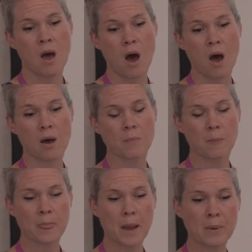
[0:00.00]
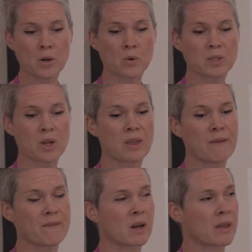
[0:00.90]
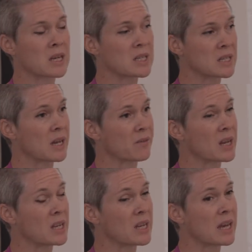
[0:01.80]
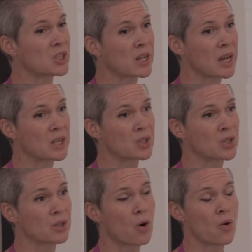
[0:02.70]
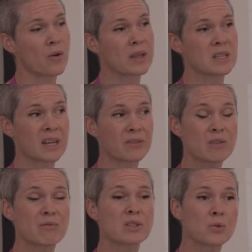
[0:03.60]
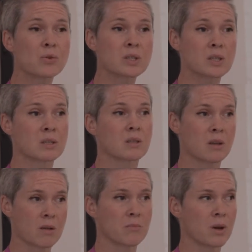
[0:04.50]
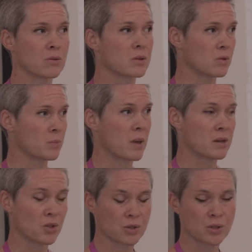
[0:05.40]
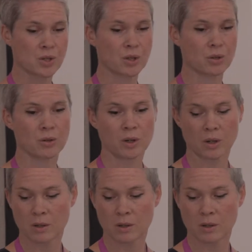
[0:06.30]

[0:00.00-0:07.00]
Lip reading: But also they felt like they didn't have any education or they didn't have any resources to signpost those patients to.